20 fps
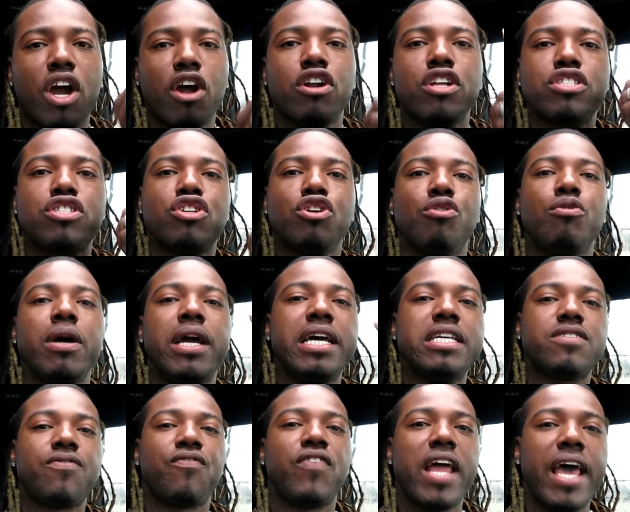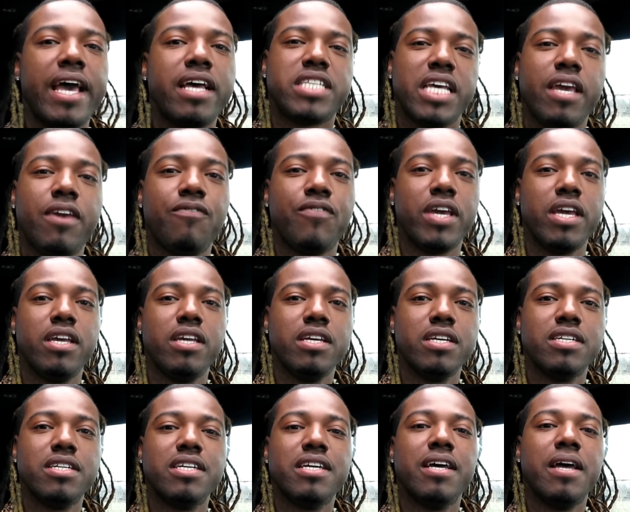32-inch flat TV
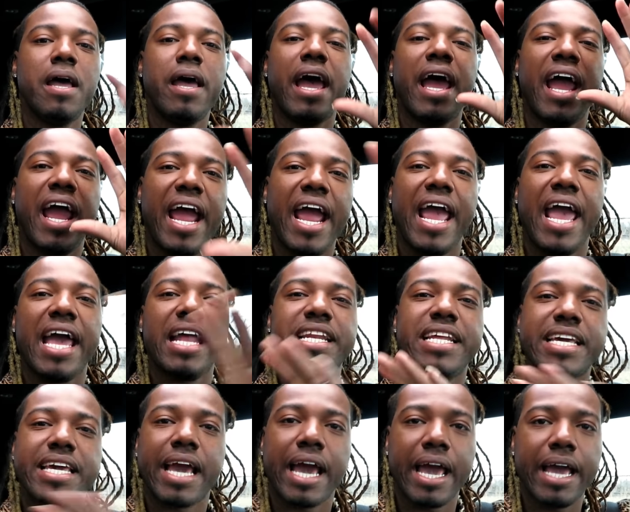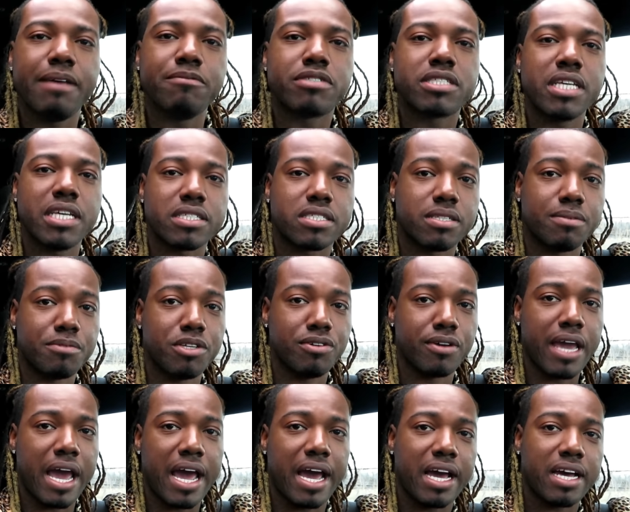and the game system, you
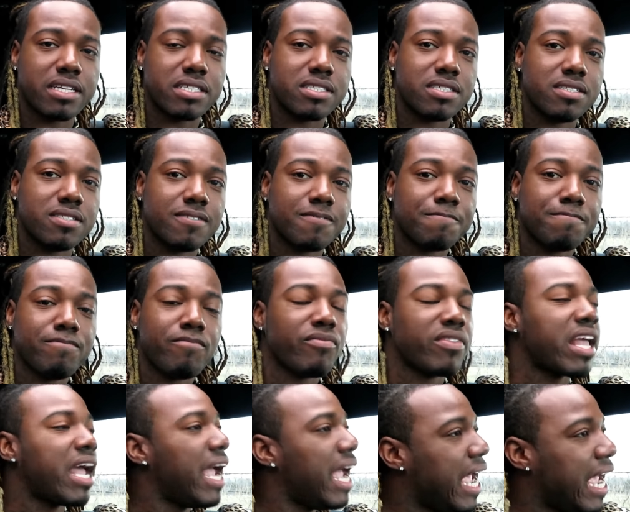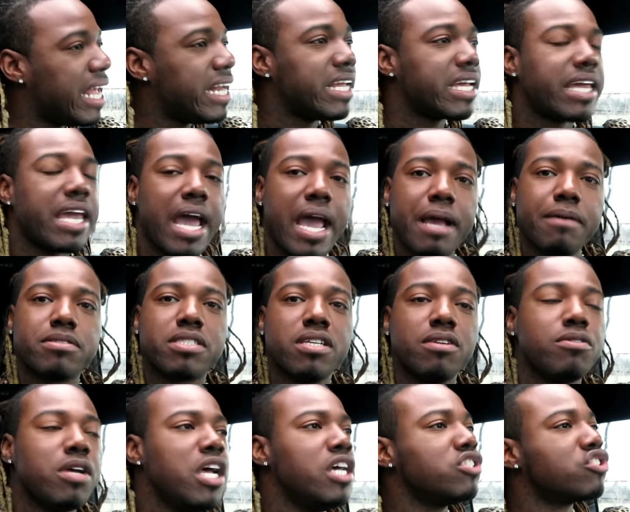guys, and the game
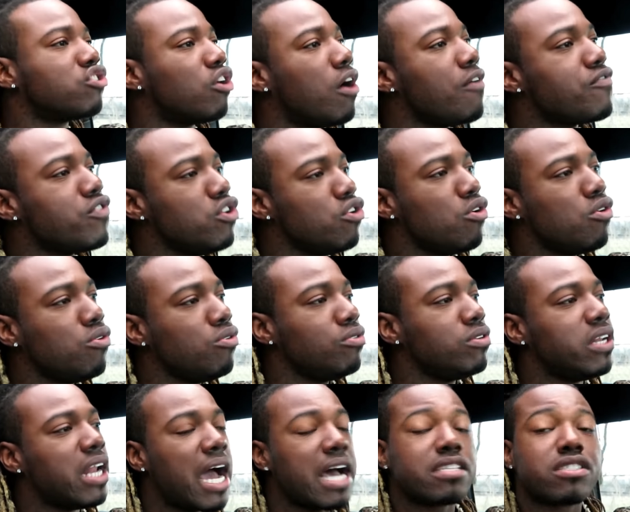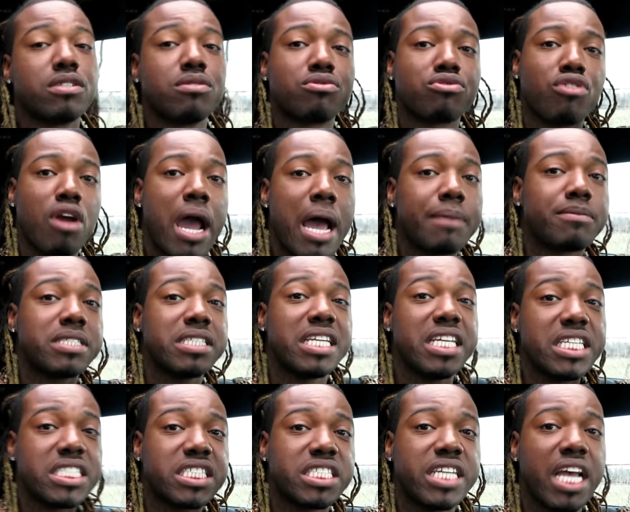system. So if you not subscribed to
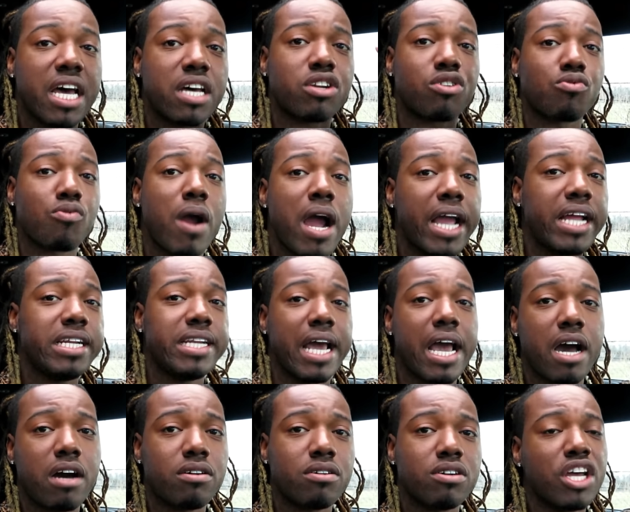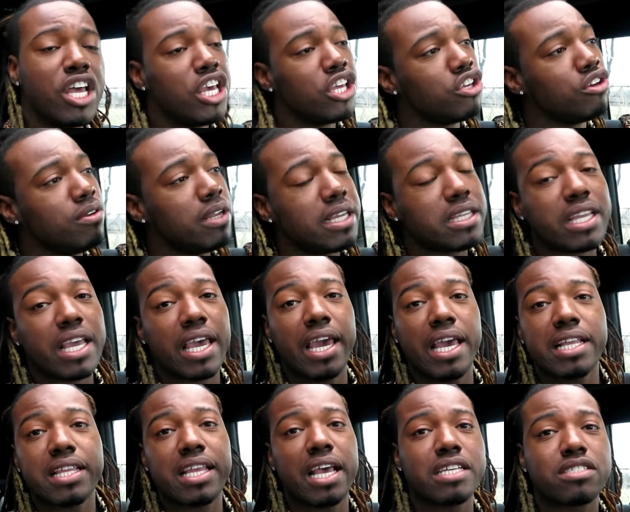this channel right now, you need to
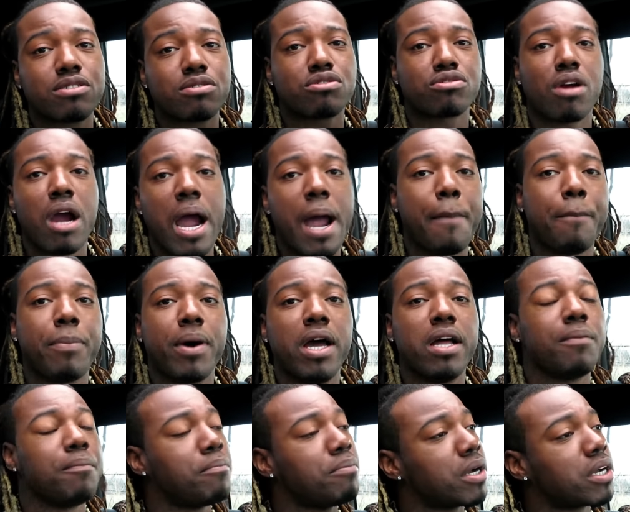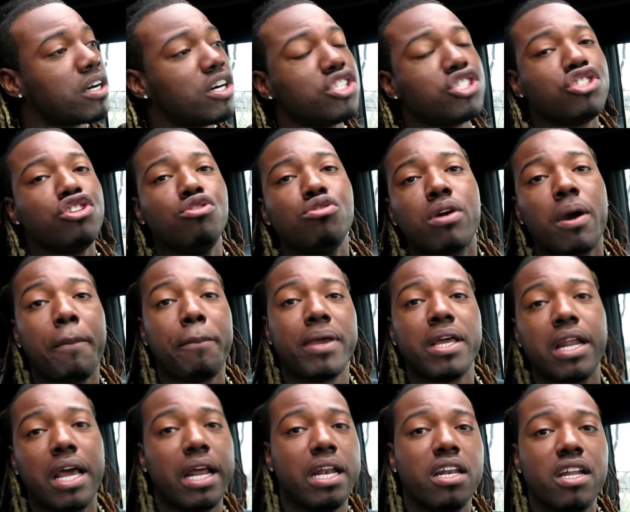hit that subscribe button, because you could be
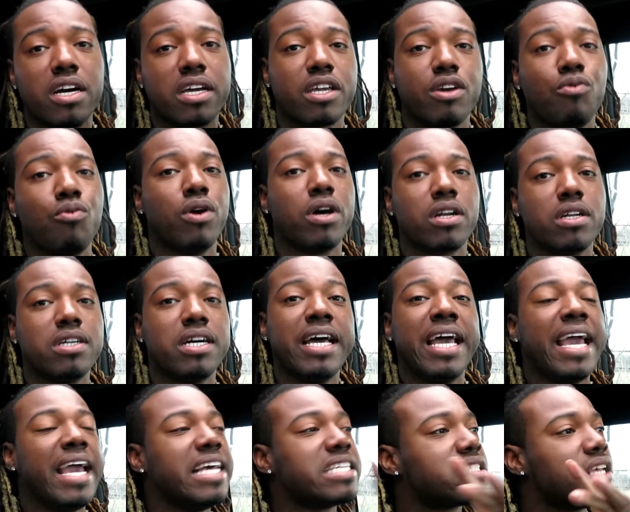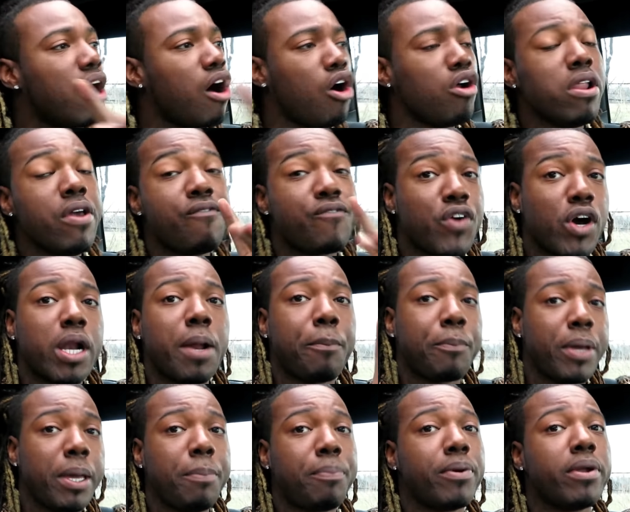that lucky winner. It's only for the
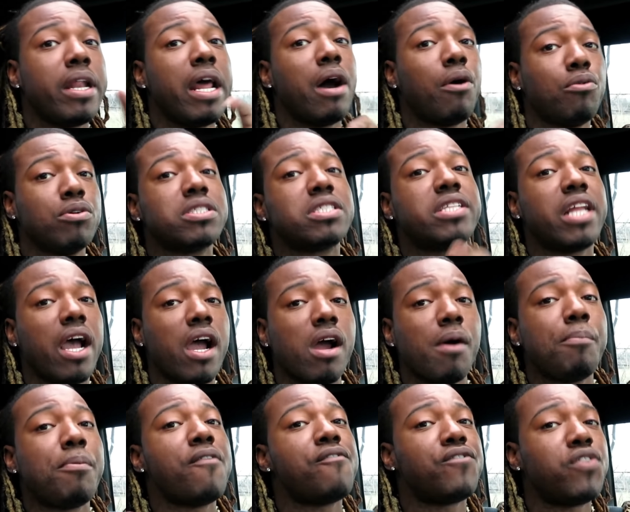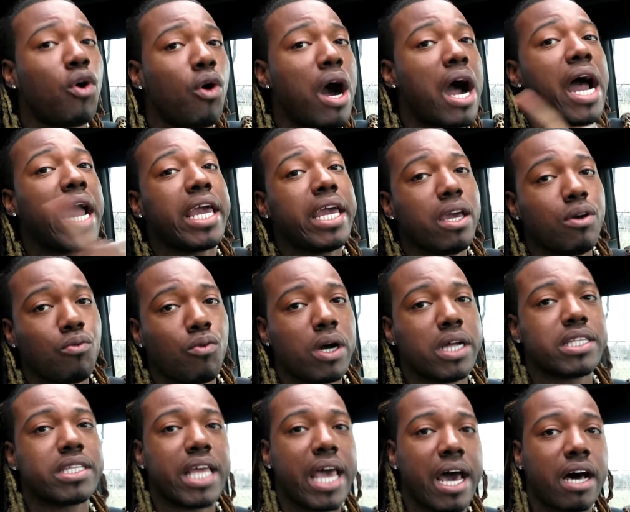people that was there before I hit
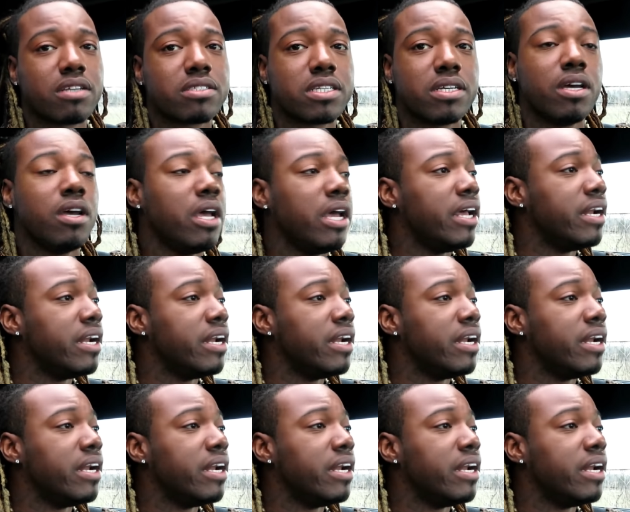1,000.